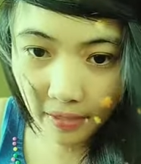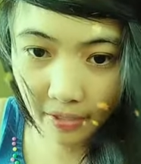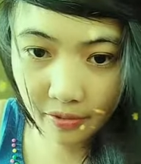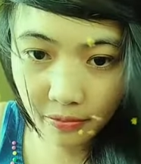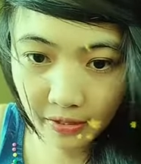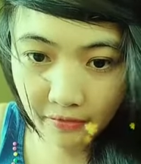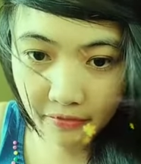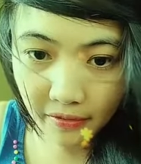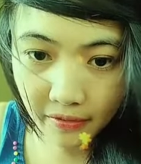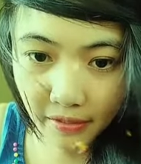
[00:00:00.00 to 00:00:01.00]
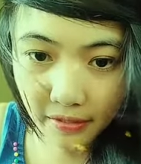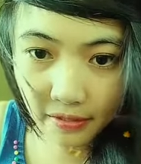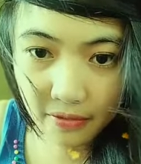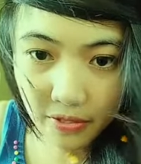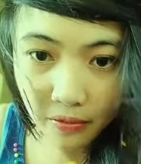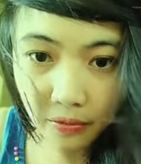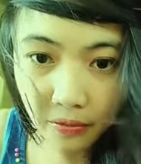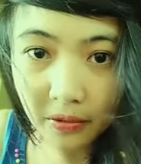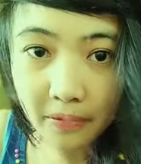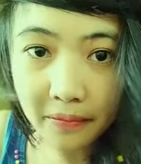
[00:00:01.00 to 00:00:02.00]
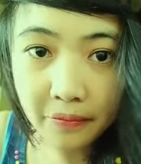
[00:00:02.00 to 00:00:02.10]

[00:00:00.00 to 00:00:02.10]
I could really feel that. That was cool.